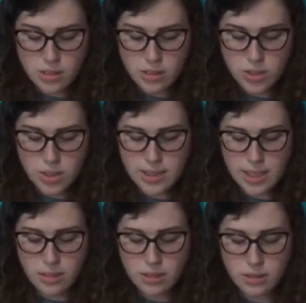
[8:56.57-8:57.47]
she
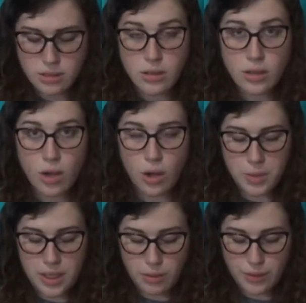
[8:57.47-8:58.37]
said,
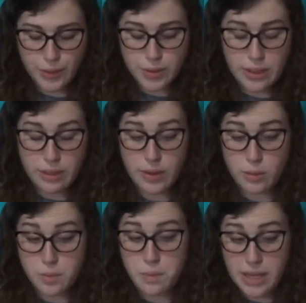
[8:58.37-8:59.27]
opening a refrigerator that was
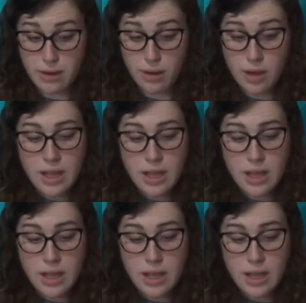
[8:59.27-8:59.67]
bigger